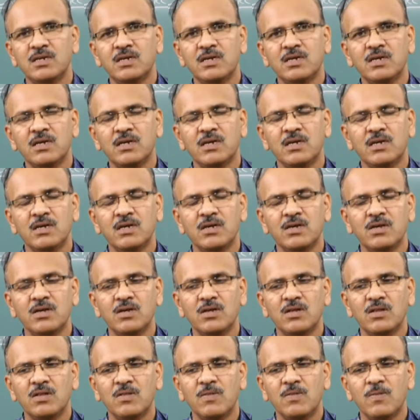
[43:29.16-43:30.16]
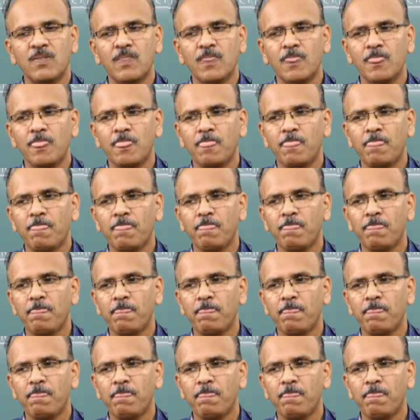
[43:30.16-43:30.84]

[no speech]